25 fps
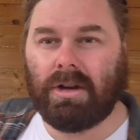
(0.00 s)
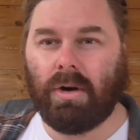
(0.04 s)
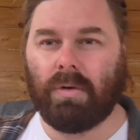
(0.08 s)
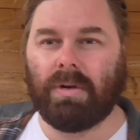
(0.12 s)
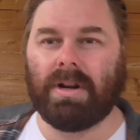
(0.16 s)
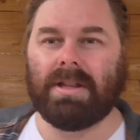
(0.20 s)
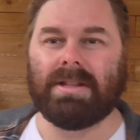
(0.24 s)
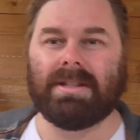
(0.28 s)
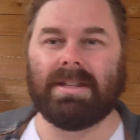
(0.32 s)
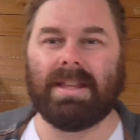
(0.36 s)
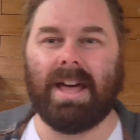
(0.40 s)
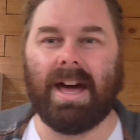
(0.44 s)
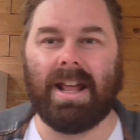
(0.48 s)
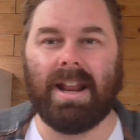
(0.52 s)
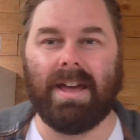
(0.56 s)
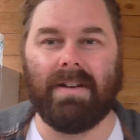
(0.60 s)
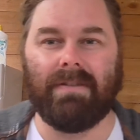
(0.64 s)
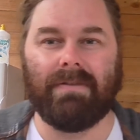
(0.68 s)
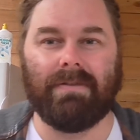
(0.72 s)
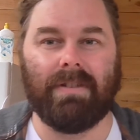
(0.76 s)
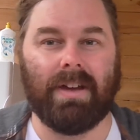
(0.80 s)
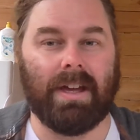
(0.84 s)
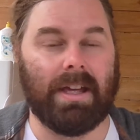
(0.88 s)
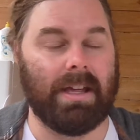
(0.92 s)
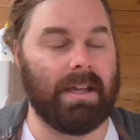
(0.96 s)
going into
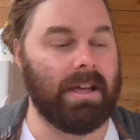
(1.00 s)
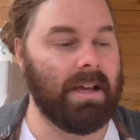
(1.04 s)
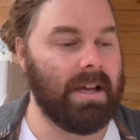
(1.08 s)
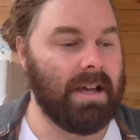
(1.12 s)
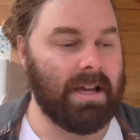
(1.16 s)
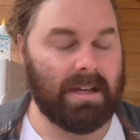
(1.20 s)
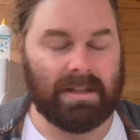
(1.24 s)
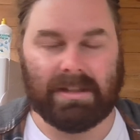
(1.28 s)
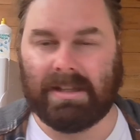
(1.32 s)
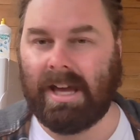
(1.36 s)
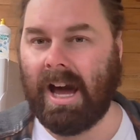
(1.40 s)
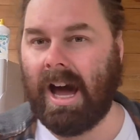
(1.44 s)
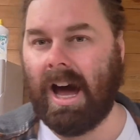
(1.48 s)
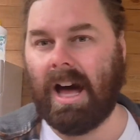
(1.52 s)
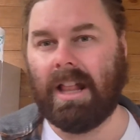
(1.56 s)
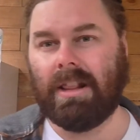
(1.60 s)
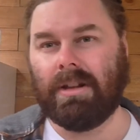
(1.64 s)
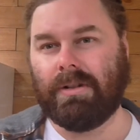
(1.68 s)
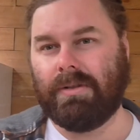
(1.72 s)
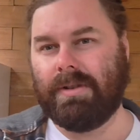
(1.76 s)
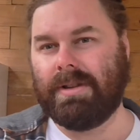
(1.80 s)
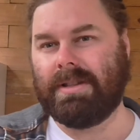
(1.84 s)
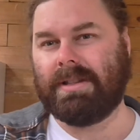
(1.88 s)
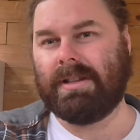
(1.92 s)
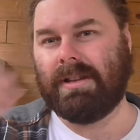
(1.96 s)
that FE.
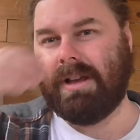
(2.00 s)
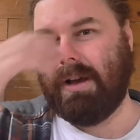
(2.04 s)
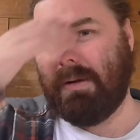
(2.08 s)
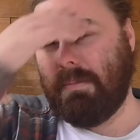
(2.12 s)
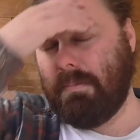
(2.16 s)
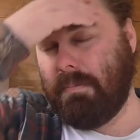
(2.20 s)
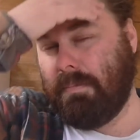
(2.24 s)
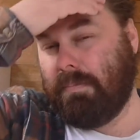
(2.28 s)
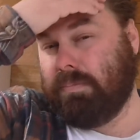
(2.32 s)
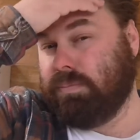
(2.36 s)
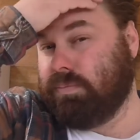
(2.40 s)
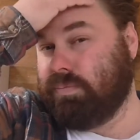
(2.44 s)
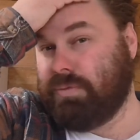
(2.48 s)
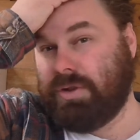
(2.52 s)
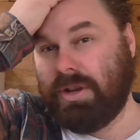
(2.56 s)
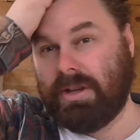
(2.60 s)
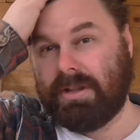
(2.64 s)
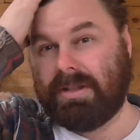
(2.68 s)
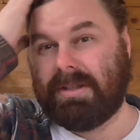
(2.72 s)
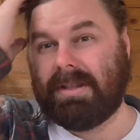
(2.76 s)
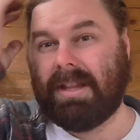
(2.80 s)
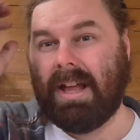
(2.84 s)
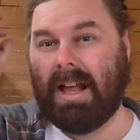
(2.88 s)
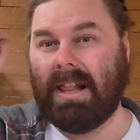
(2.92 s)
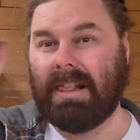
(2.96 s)
Colour is
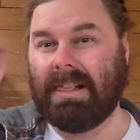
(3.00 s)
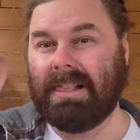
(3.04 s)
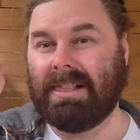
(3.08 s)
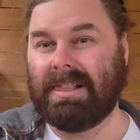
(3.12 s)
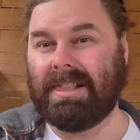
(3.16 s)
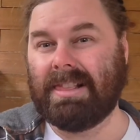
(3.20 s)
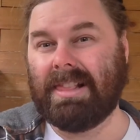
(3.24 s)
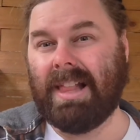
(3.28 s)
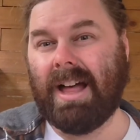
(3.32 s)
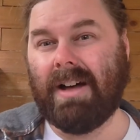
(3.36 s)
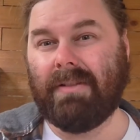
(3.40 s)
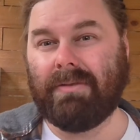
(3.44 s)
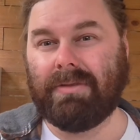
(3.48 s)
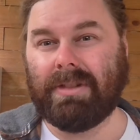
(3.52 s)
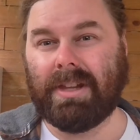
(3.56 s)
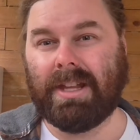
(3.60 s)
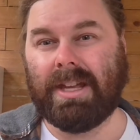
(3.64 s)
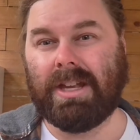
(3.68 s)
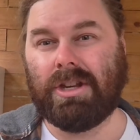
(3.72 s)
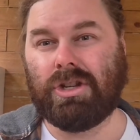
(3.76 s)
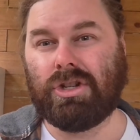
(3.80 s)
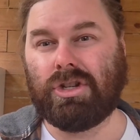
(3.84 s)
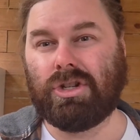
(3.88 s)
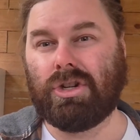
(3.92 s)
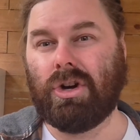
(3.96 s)
just
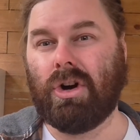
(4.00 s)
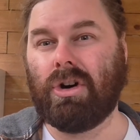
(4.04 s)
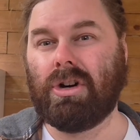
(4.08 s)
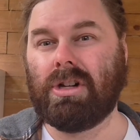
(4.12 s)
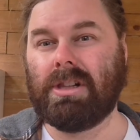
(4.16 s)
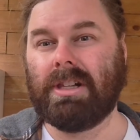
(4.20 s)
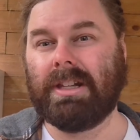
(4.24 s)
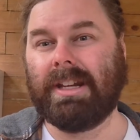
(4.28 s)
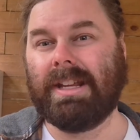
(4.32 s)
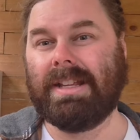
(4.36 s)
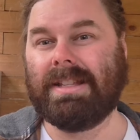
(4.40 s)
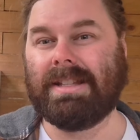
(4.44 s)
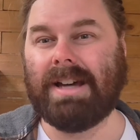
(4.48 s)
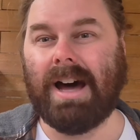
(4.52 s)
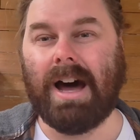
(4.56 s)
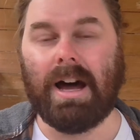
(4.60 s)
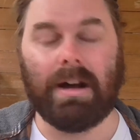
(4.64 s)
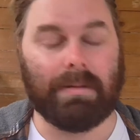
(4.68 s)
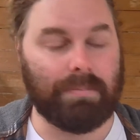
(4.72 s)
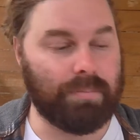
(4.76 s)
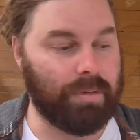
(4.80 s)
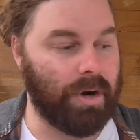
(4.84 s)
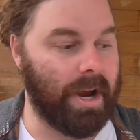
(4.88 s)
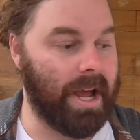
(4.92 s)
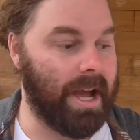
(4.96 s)
lovely, chocolatey
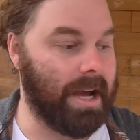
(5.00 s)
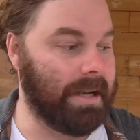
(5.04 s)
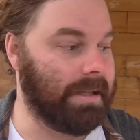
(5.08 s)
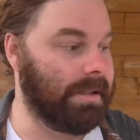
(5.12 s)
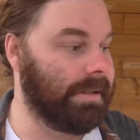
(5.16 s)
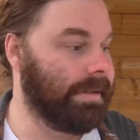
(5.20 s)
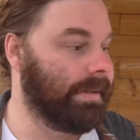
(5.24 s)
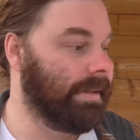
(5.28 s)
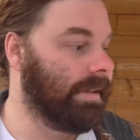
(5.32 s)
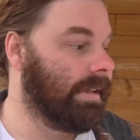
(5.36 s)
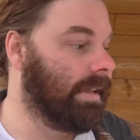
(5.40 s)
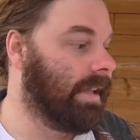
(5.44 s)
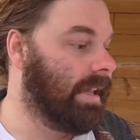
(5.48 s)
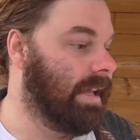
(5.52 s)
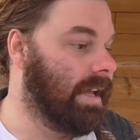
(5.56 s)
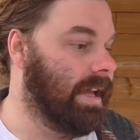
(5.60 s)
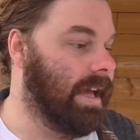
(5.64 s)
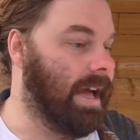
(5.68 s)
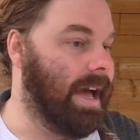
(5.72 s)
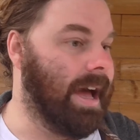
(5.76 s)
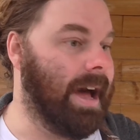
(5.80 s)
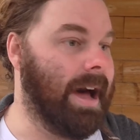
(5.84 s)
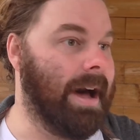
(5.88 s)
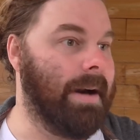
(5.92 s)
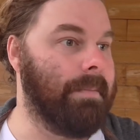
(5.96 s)
dark brown.
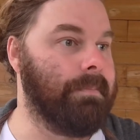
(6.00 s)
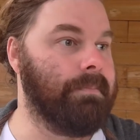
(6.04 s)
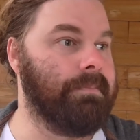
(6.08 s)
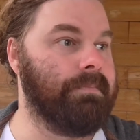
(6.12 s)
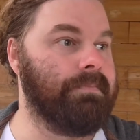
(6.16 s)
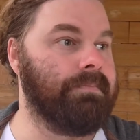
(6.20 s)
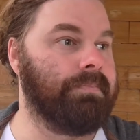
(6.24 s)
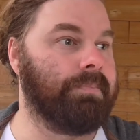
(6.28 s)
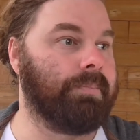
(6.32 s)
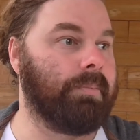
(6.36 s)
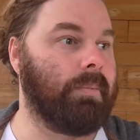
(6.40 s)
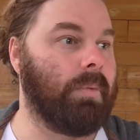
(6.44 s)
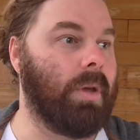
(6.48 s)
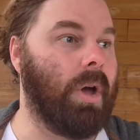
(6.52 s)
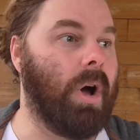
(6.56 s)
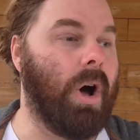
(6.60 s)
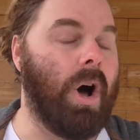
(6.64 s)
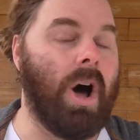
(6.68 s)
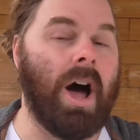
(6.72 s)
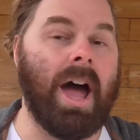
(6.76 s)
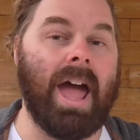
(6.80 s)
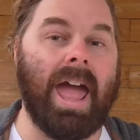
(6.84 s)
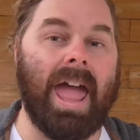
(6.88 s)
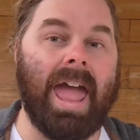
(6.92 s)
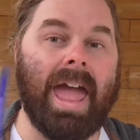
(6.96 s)

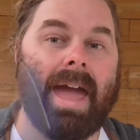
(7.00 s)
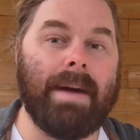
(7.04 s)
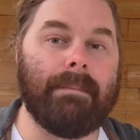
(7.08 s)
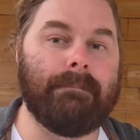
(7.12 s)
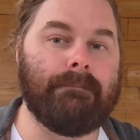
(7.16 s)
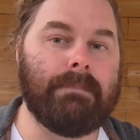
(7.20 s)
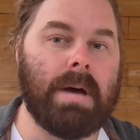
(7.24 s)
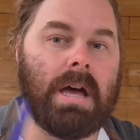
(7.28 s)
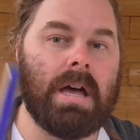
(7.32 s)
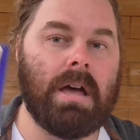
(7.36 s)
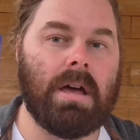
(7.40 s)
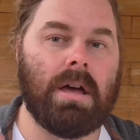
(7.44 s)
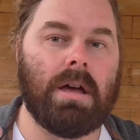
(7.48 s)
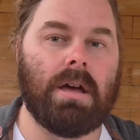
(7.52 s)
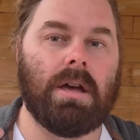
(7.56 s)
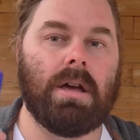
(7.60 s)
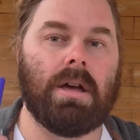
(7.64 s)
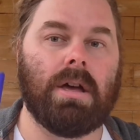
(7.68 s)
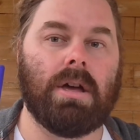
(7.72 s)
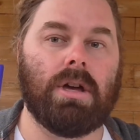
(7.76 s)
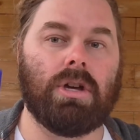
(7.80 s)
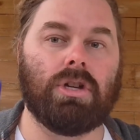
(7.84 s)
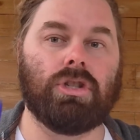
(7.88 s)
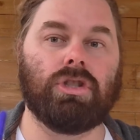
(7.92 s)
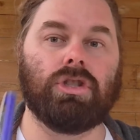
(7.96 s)
I am
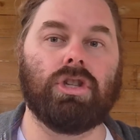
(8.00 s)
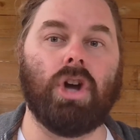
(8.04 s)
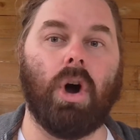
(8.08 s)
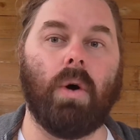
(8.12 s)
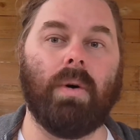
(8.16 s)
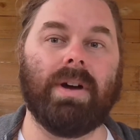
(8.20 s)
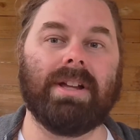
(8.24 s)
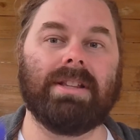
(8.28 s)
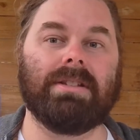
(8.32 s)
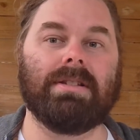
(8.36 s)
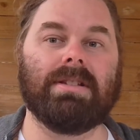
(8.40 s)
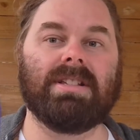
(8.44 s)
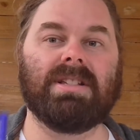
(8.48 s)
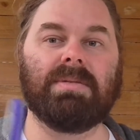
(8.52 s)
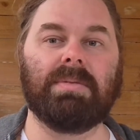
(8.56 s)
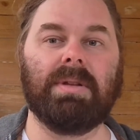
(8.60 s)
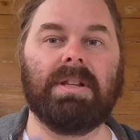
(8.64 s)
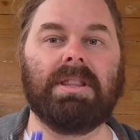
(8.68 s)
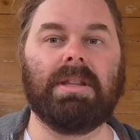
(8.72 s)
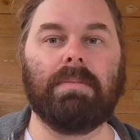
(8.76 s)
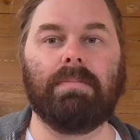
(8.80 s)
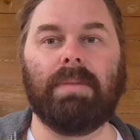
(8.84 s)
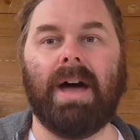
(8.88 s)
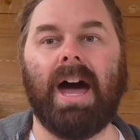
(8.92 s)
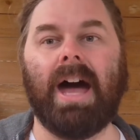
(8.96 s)
going to
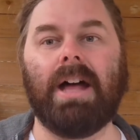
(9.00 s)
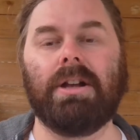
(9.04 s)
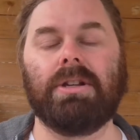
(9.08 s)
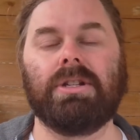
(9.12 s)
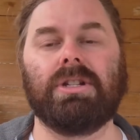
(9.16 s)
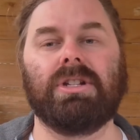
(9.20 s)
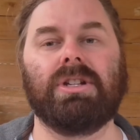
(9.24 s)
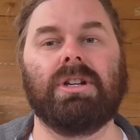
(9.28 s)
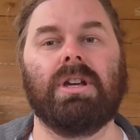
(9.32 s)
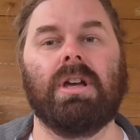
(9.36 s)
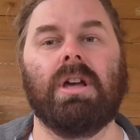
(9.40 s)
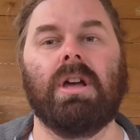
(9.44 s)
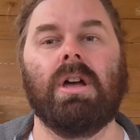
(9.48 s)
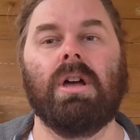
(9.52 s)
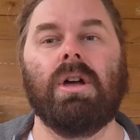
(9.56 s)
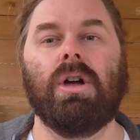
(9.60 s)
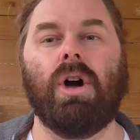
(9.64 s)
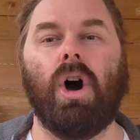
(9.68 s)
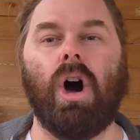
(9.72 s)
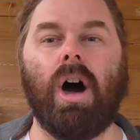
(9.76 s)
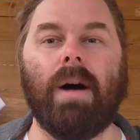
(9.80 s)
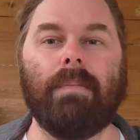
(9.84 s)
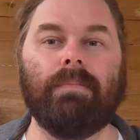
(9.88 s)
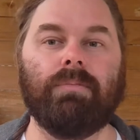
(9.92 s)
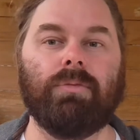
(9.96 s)
split the batch.
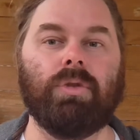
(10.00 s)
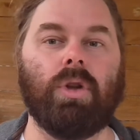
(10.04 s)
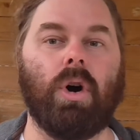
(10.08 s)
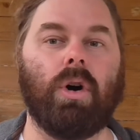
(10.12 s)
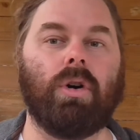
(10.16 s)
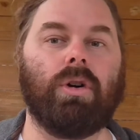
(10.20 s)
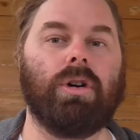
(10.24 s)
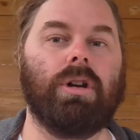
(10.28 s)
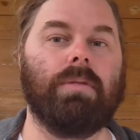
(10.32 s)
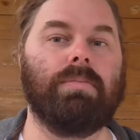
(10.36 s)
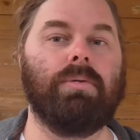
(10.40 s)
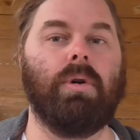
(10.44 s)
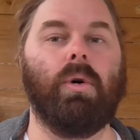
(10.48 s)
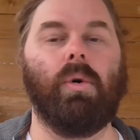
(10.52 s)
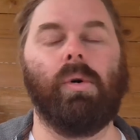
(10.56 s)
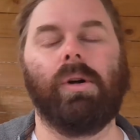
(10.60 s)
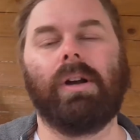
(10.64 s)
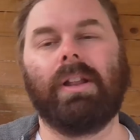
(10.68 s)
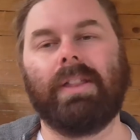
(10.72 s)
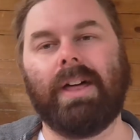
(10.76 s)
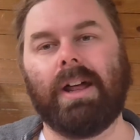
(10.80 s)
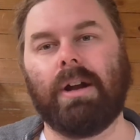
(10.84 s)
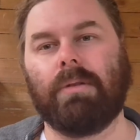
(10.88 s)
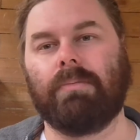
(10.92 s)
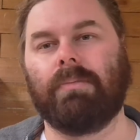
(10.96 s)
I'm not going to put all
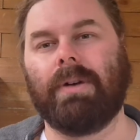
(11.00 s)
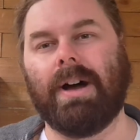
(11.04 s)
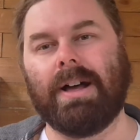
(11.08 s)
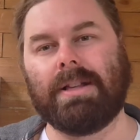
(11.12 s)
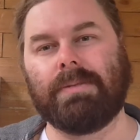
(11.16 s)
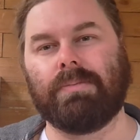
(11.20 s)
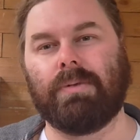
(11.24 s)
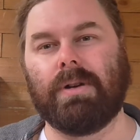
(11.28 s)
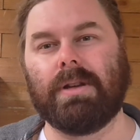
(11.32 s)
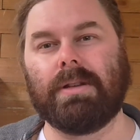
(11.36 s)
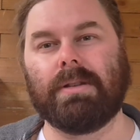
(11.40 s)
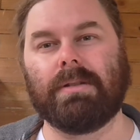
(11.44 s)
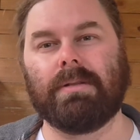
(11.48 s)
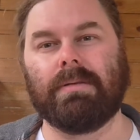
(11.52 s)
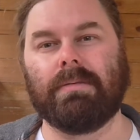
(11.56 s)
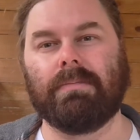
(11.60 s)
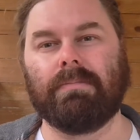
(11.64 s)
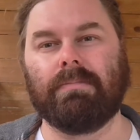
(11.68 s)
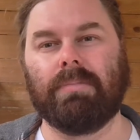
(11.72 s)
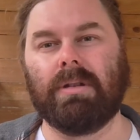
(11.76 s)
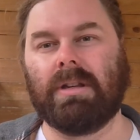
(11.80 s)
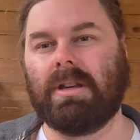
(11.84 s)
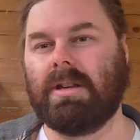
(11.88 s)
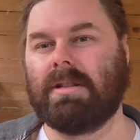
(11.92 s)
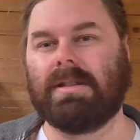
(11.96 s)
of that on raspberries
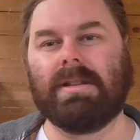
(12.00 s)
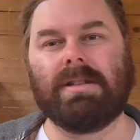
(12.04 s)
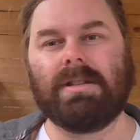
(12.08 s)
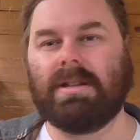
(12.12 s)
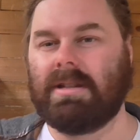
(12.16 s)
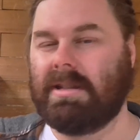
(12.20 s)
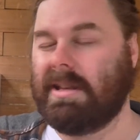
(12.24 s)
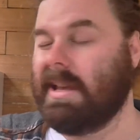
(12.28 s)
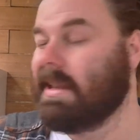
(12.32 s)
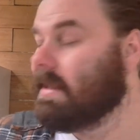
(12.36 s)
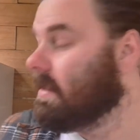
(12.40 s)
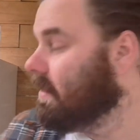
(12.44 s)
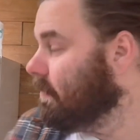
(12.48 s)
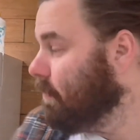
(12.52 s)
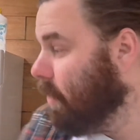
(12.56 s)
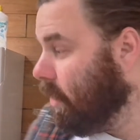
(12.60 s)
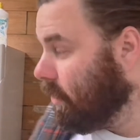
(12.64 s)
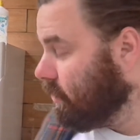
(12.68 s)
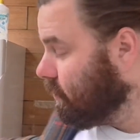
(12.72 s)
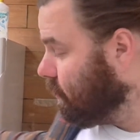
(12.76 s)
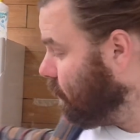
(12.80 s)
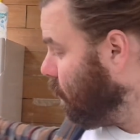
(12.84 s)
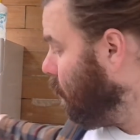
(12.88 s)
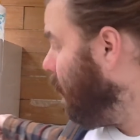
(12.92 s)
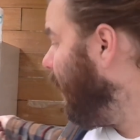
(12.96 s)
because it
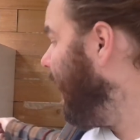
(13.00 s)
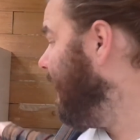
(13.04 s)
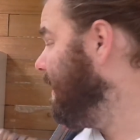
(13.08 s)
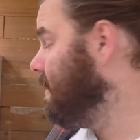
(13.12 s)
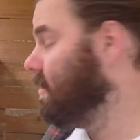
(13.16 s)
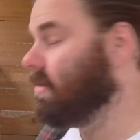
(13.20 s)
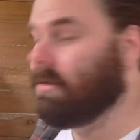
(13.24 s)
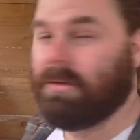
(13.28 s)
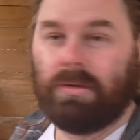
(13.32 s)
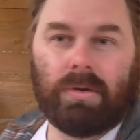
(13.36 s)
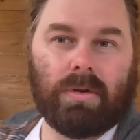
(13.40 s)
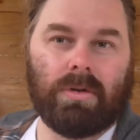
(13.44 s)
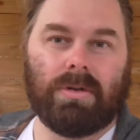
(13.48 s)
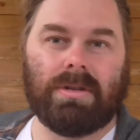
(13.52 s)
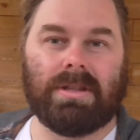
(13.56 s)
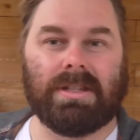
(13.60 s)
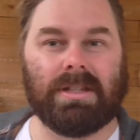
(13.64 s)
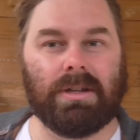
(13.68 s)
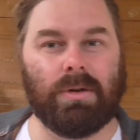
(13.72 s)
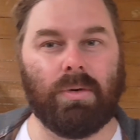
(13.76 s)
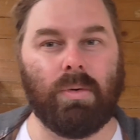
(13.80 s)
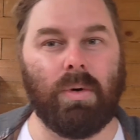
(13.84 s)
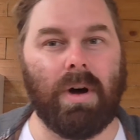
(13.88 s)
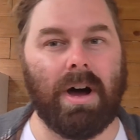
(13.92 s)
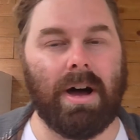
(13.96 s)
smells way too good
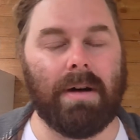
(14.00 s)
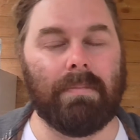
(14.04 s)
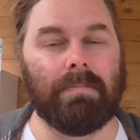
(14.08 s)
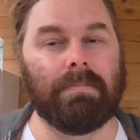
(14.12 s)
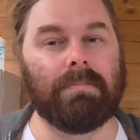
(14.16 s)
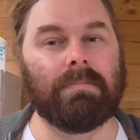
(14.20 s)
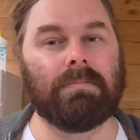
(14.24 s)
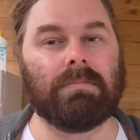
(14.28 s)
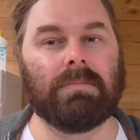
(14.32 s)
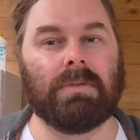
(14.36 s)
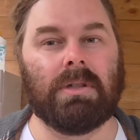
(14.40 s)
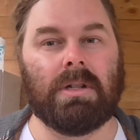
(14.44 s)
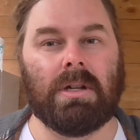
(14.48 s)
to